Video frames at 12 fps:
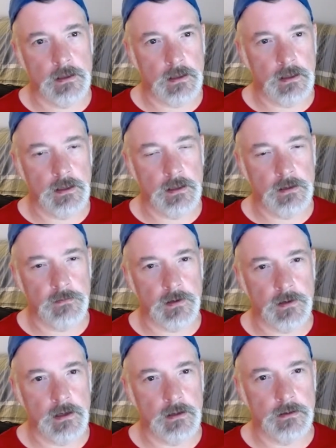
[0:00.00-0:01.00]
In
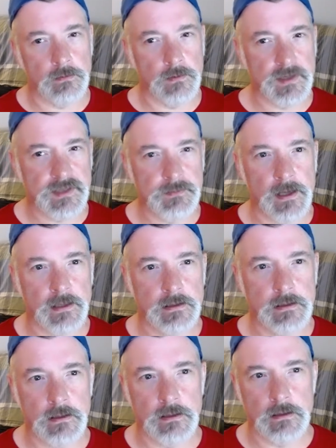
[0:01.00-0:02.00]
every other respect,
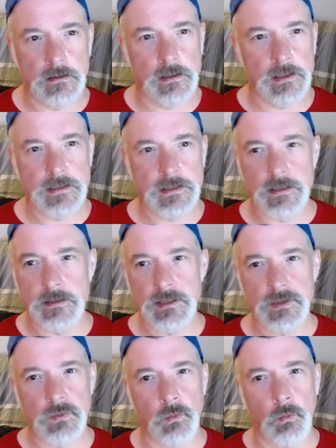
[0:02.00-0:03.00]
like I said,
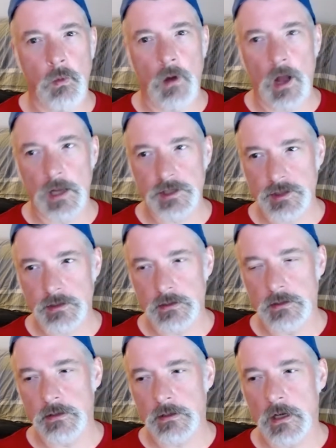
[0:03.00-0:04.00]
just watch
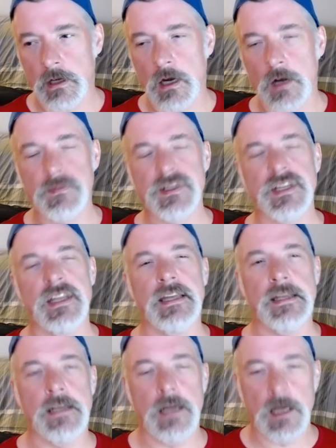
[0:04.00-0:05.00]
your carbs
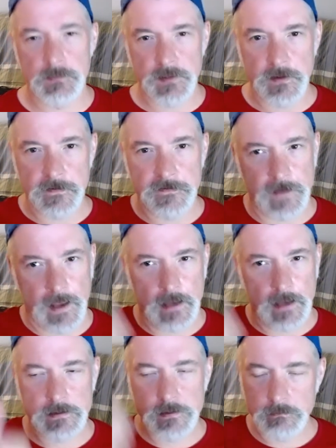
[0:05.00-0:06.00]
and up your
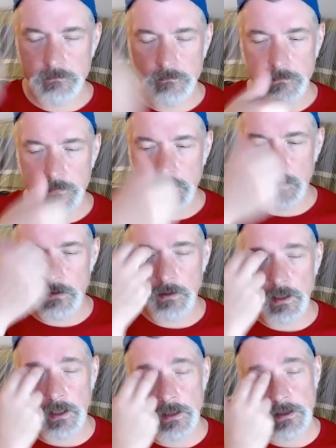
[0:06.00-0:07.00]
fat.
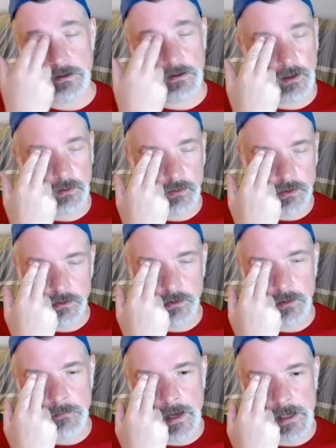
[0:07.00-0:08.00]
Okay, those are
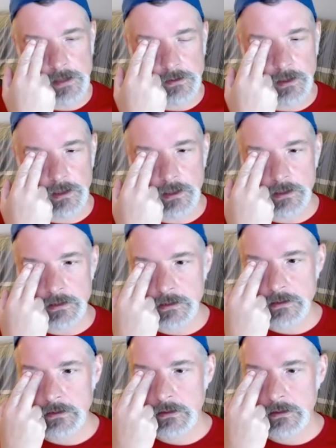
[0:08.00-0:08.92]
the main things.